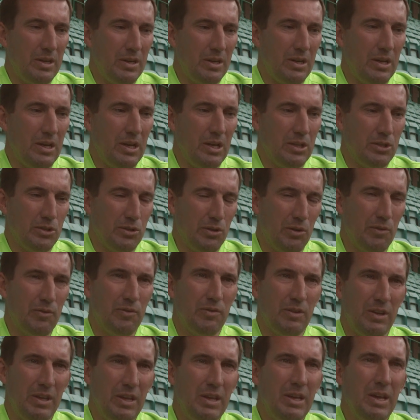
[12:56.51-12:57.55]
a
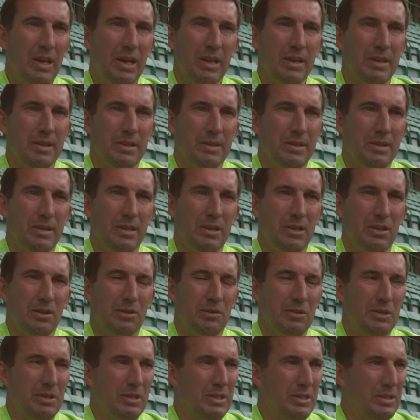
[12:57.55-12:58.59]
tough league again, you
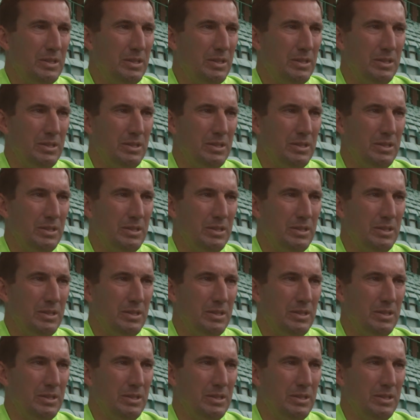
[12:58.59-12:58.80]
know,